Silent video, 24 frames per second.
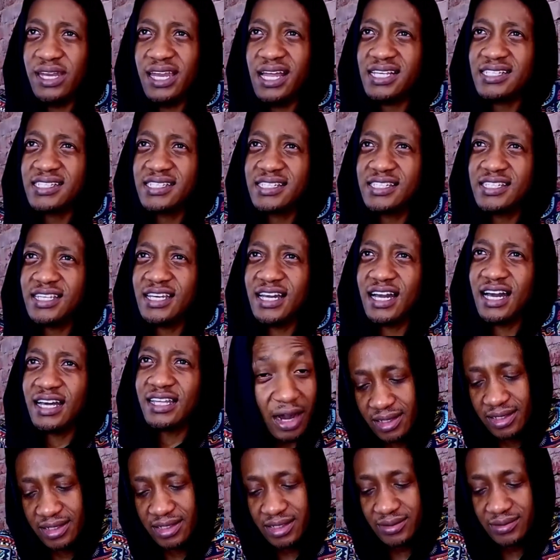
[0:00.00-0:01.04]
Last year,
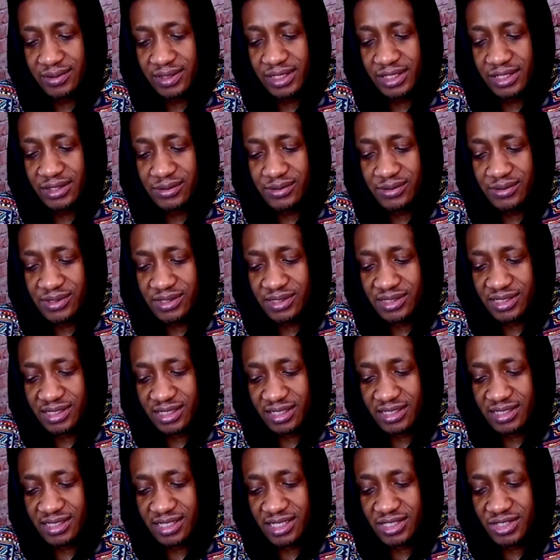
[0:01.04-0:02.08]
Lee Kuan Yew's
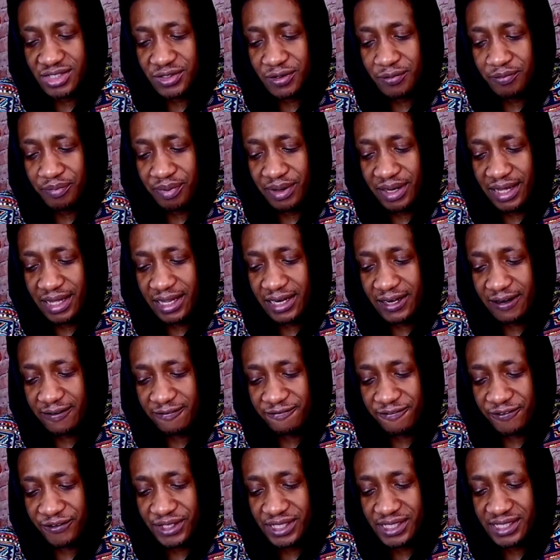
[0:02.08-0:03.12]
succession plan
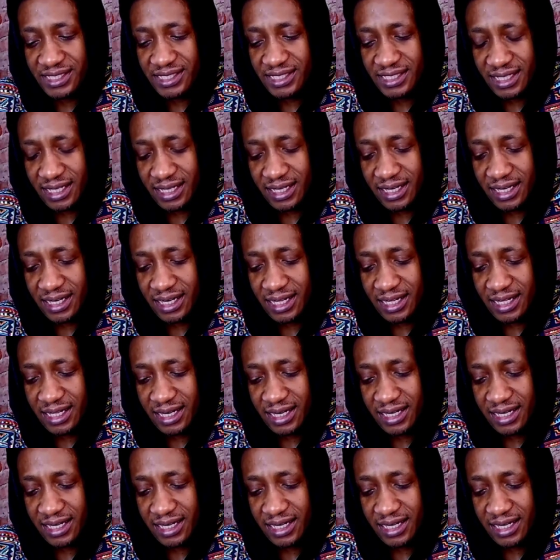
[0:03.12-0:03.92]
for his son,